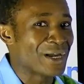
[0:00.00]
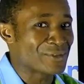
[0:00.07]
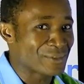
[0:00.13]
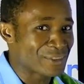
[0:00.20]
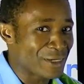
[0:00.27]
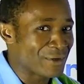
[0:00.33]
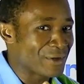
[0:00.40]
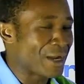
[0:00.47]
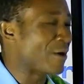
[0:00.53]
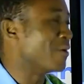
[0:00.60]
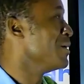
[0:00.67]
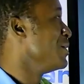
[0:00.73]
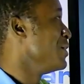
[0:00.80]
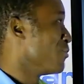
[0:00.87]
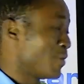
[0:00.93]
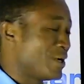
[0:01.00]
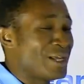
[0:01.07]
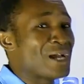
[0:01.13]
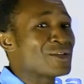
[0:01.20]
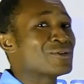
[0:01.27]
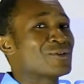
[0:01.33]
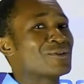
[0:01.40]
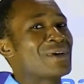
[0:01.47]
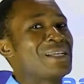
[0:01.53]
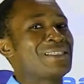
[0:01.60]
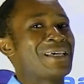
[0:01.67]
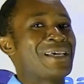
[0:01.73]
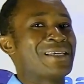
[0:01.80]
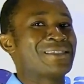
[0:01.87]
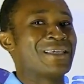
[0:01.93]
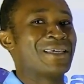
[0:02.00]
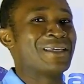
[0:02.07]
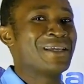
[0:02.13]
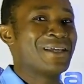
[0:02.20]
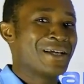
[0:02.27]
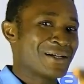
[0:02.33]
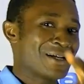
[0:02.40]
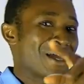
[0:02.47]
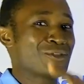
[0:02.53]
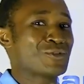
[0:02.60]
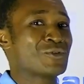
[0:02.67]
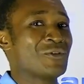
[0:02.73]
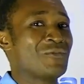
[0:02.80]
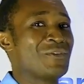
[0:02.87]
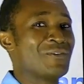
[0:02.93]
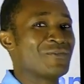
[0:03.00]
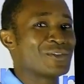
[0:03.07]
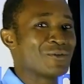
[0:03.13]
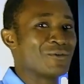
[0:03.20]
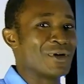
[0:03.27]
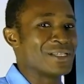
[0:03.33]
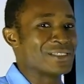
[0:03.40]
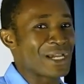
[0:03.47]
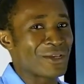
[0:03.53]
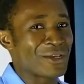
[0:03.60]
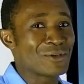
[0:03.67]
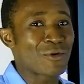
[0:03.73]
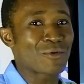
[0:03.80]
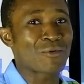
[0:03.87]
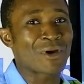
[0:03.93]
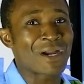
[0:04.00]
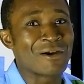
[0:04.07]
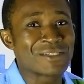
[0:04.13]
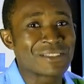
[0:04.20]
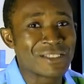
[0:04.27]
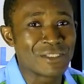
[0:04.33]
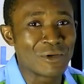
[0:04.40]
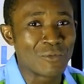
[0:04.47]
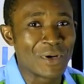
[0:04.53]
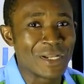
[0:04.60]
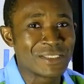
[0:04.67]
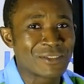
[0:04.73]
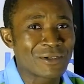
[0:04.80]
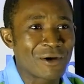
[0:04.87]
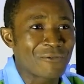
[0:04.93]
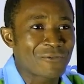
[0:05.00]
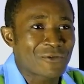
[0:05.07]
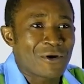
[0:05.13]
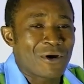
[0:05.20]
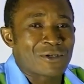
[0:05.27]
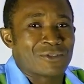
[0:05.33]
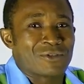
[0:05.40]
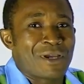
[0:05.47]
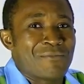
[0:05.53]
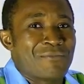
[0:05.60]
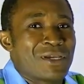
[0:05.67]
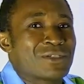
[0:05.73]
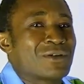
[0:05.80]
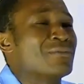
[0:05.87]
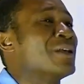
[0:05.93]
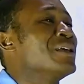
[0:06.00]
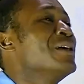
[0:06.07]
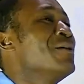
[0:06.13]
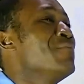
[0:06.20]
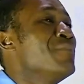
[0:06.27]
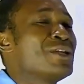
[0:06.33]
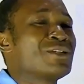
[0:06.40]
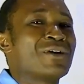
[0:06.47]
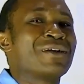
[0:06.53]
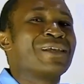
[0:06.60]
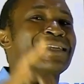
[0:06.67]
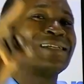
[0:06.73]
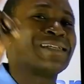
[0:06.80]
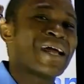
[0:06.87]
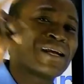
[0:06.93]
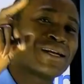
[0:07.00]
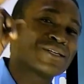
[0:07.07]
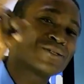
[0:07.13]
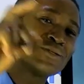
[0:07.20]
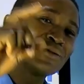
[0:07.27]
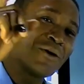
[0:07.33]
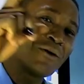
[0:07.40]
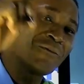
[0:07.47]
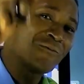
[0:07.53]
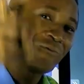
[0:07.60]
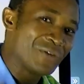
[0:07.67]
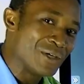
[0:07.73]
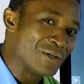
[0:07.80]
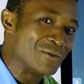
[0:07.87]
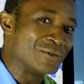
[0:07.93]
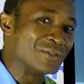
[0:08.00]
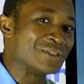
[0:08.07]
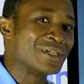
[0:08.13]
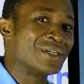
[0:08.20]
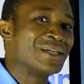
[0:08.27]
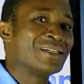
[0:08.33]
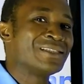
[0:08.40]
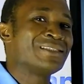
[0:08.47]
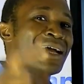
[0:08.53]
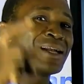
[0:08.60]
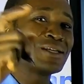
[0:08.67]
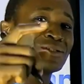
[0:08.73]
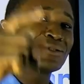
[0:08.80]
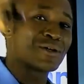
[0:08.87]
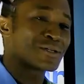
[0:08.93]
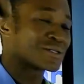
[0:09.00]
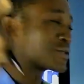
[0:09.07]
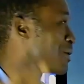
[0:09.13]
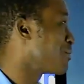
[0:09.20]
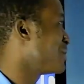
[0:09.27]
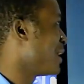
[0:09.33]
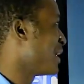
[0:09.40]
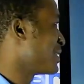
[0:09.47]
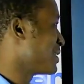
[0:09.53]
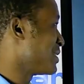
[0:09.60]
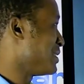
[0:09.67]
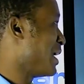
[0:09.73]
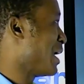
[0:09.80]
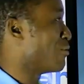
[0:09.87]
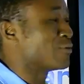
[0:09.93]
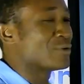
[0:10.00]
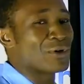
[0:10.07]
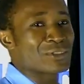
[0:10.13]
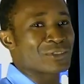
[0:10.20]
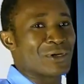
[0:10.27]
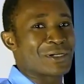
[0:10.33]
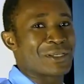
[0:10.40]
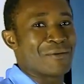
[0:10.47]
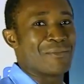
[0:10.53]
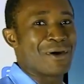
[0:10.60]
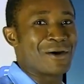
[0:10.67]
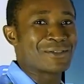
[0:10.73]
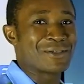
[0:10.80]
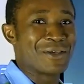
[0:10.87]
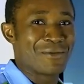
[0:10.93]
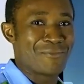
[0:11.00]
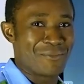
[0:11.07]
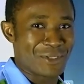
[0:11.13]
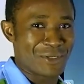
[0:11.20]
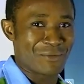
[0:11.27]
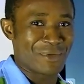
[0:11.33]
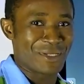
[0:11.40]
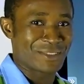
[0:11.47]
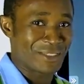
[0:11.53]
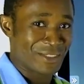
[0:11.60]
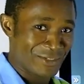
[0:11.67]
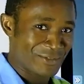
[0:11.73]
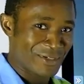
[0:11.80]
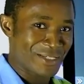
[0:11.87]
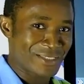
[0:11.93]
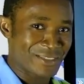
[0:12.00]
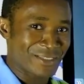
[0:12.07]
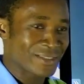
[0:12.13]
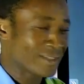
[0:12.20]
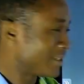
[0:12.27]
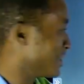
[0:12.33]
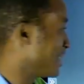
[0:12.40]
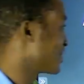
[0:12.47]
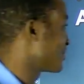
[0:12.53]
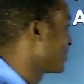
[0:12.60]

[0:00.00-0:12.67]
I should tell you how. When they ask you to write essay, write 250 words. not counting the words? Of course, you are measuring. There is no field, there is no subject that will not talk about measurement. Interesting? Let's